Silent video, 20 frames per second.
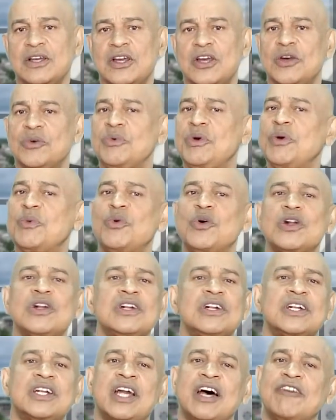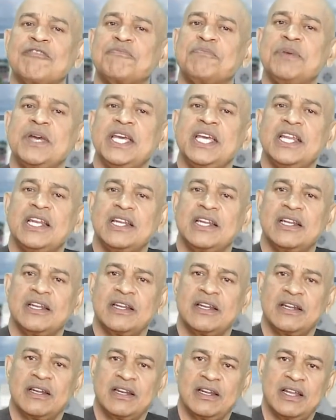we wouldn't have been
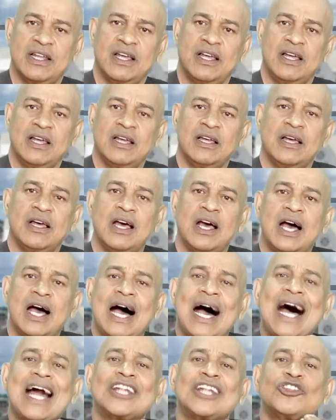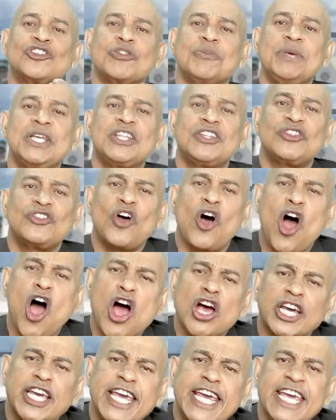had to be
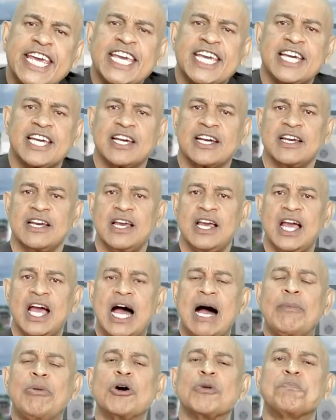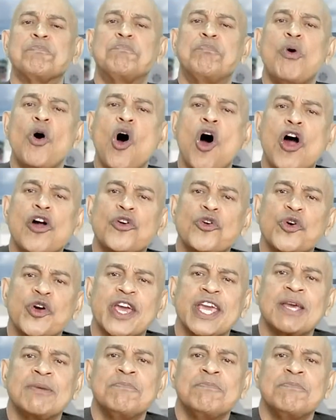talking about borrowing